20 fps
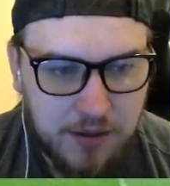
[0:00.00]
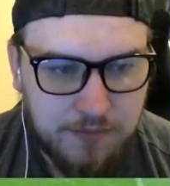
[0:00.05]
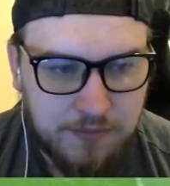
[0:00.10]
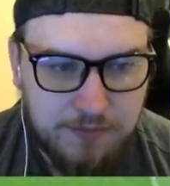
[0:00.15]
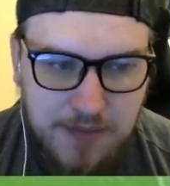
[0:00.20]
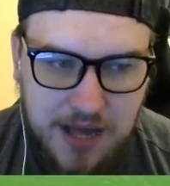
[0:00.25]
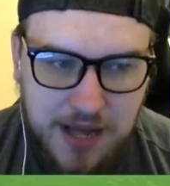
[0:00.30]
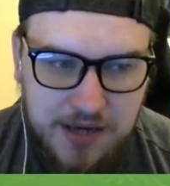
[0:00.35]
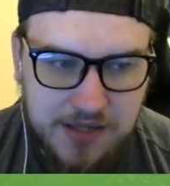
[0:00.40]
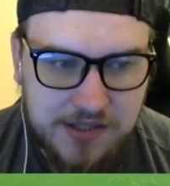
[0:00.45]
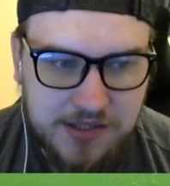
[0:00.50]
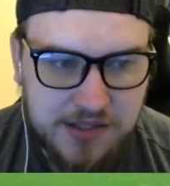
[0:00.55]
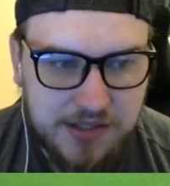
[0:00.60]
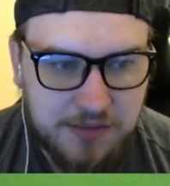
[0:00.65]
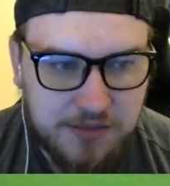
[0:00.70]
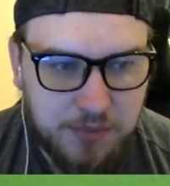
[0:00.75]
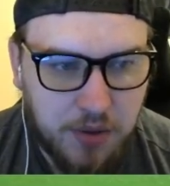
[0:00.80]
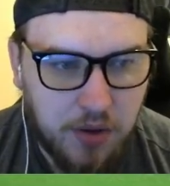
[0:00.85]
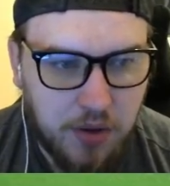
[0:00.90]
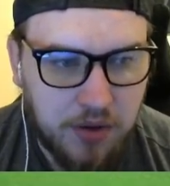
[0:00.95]

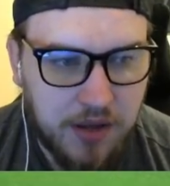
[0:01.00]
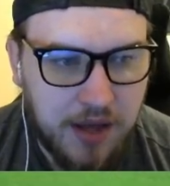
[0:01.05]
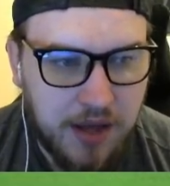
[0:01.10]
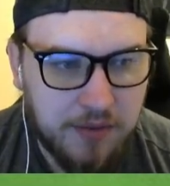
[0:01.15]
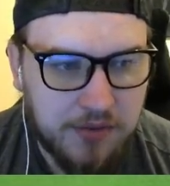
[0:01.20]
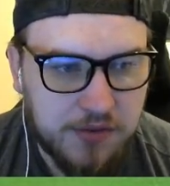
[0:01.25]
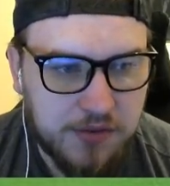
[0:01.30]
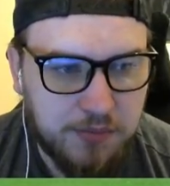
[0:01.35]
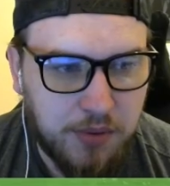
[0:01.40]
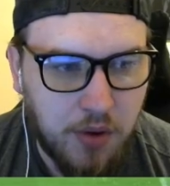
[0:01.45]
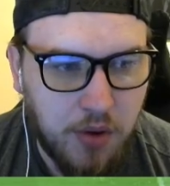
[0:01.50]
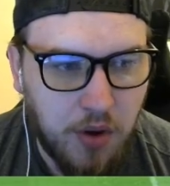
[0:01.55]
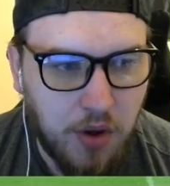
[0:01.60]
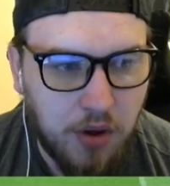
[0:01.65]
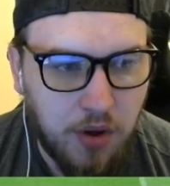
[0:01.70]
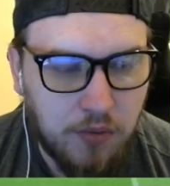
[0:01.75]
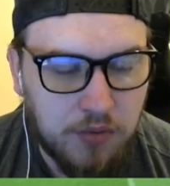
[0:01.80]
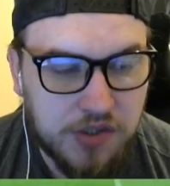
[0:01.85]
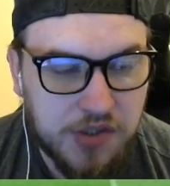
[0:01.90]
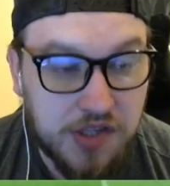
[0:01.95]
Maddison's ball there was
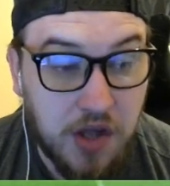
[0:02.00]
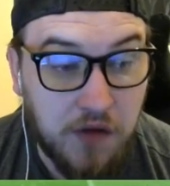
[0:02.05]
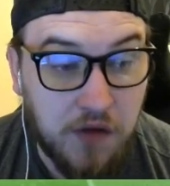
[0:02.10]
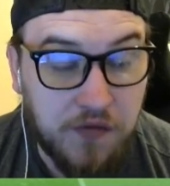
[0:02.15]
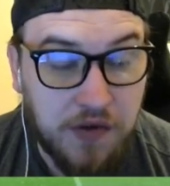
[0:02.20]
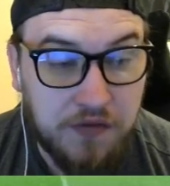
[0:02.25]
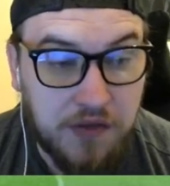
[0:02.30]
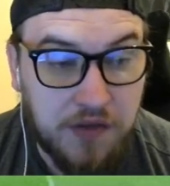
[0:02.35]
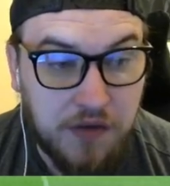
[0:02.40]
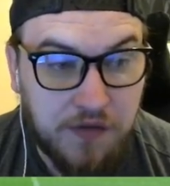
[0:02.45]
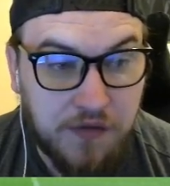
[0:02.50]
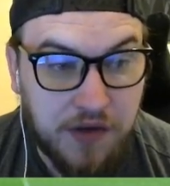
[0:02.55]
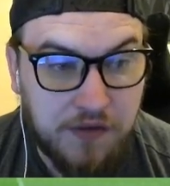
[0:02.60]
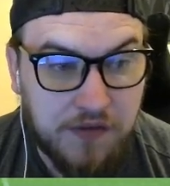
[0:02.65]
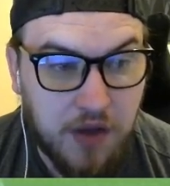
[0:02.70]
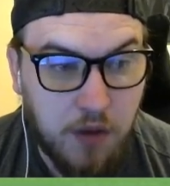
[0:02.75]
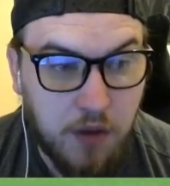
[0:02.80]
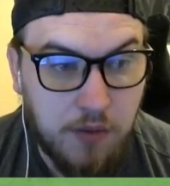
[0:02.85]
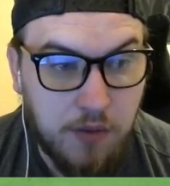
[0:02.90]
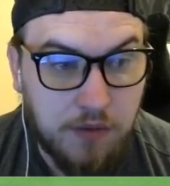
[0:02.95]
poor. We're still
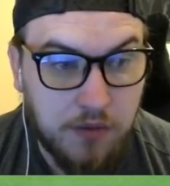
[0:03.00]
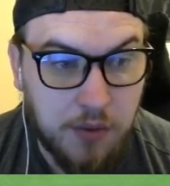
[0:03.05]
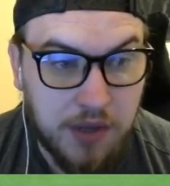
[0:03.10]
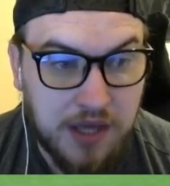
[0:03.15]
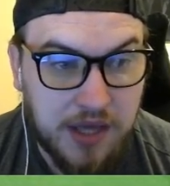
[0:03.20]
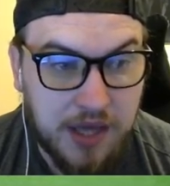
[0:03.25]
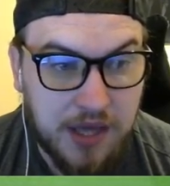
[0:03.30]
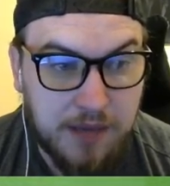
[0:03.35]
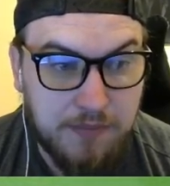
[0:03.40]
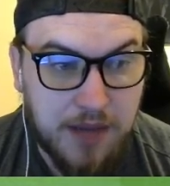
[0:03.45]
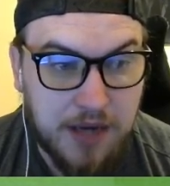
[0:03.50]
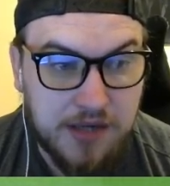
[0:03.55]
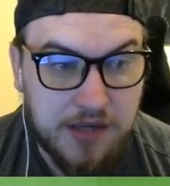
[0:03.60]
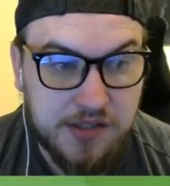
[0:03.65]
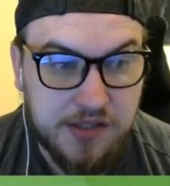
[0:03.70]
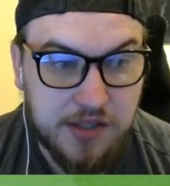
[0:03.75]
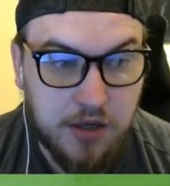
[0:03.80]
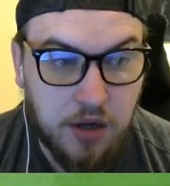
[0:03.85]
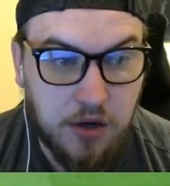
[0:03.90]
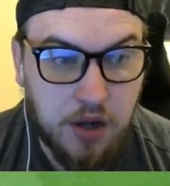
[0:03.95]
50-50 on whether we keep
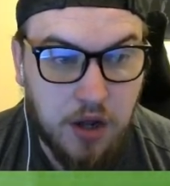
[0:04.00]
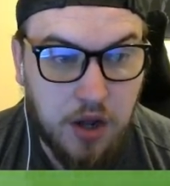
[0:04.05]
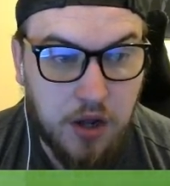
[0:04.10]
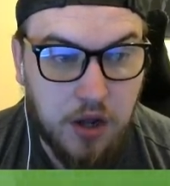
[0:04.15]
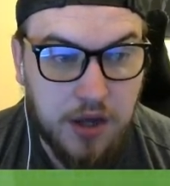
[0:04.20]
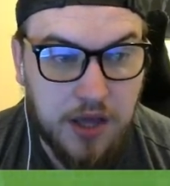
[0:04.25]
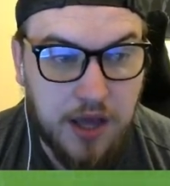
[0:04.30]
Maddison or not.